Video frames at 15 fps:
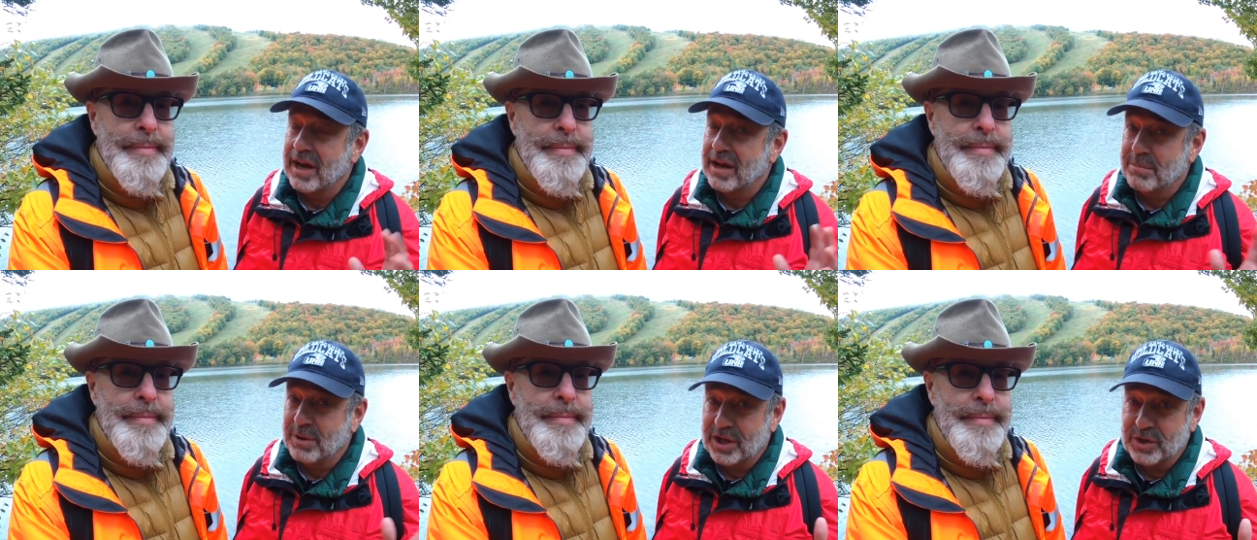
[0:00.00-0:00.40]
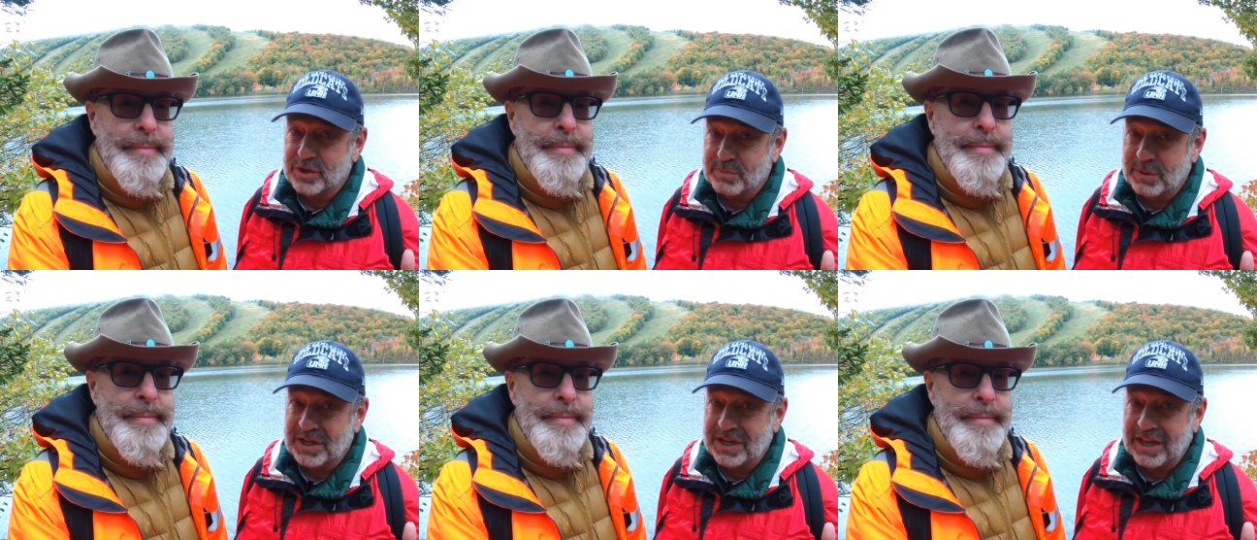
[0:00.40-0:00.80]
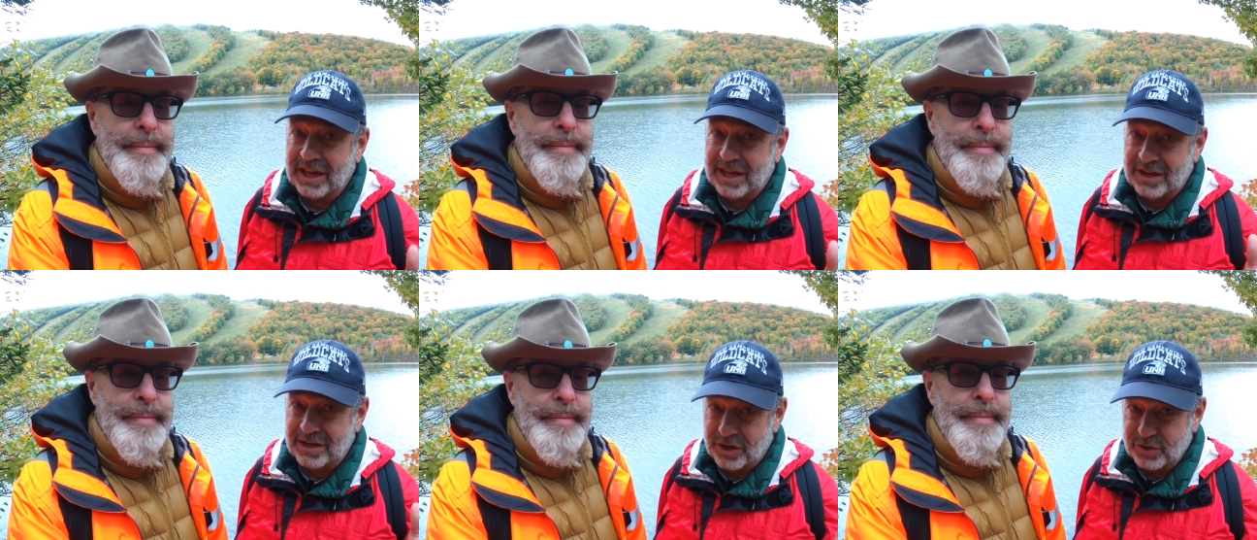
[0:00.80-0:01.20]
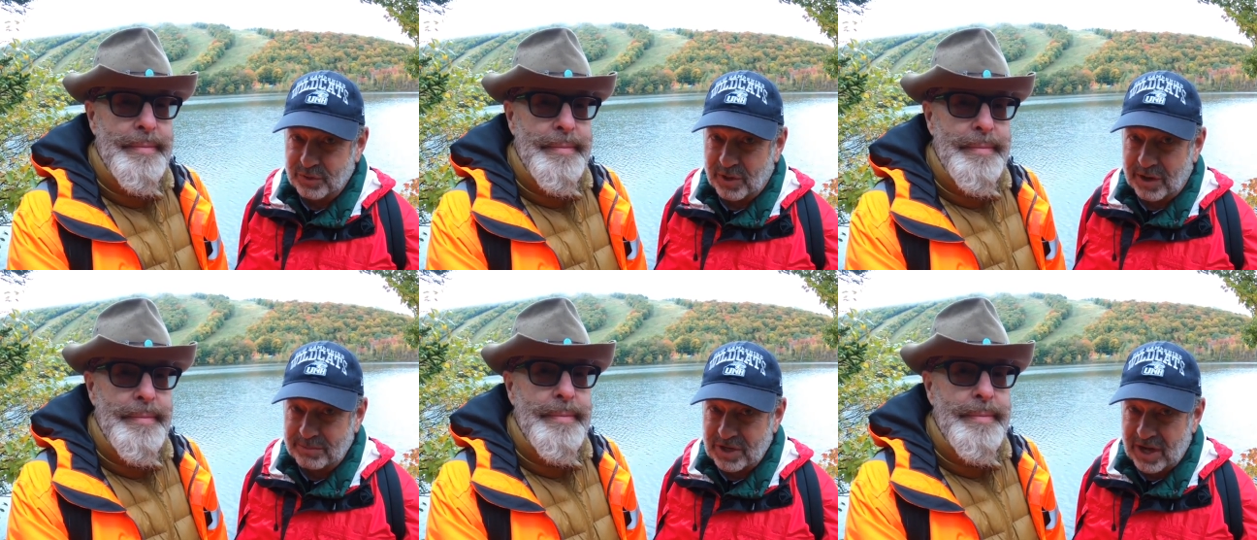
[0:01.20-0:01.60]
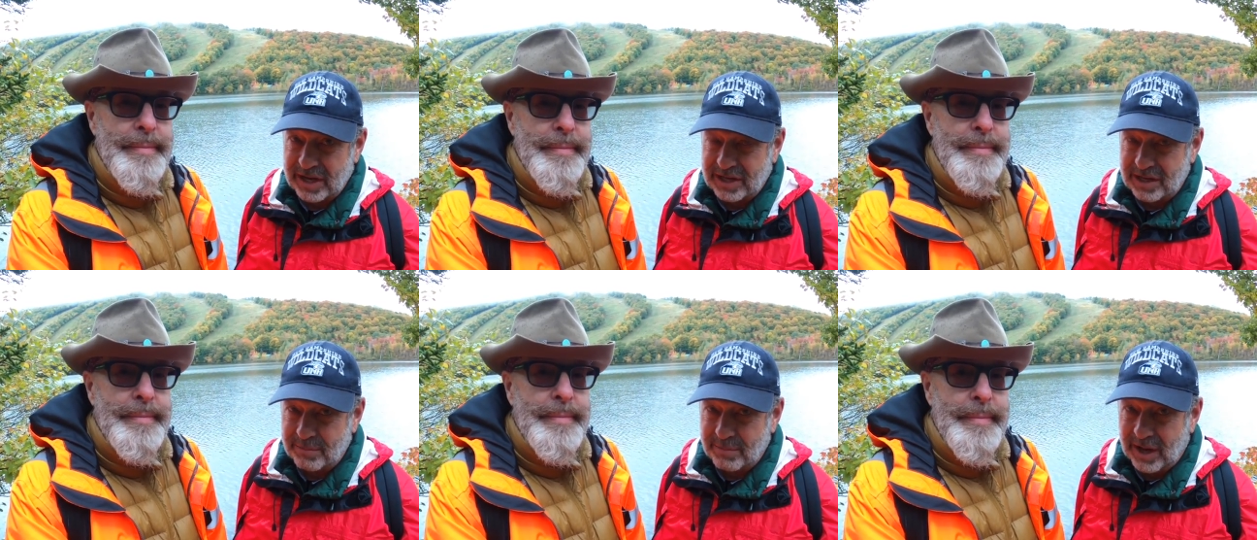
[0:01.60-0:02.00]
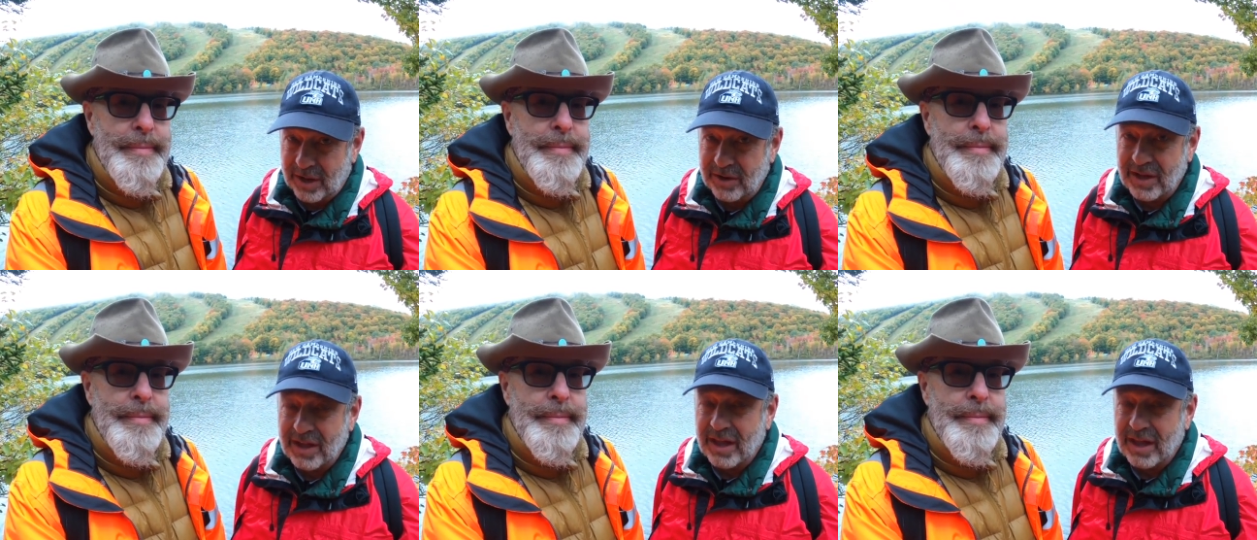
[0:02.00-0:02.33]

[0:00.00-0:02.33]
Speaker 1: Anybody who's been to Cannon knows what I'm talking about.